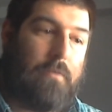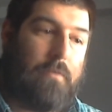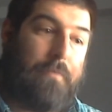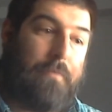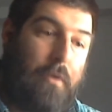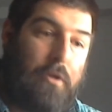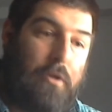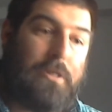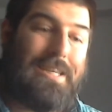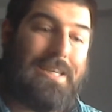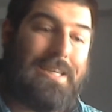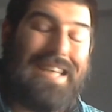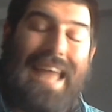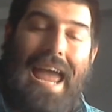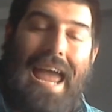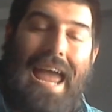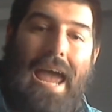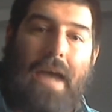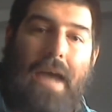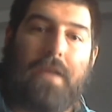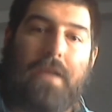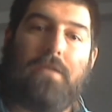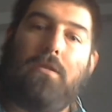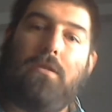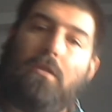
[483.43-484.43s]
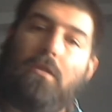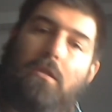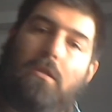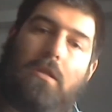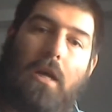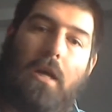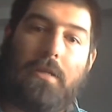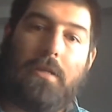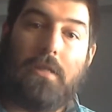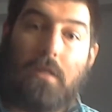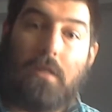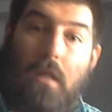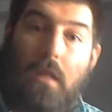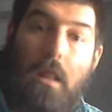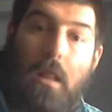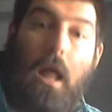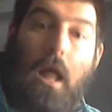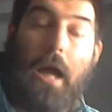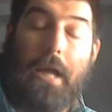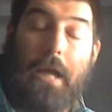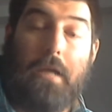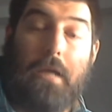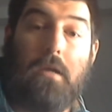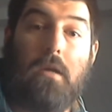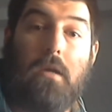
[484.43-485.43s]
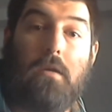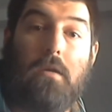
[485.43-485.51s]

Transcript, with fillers: person X doesn't like.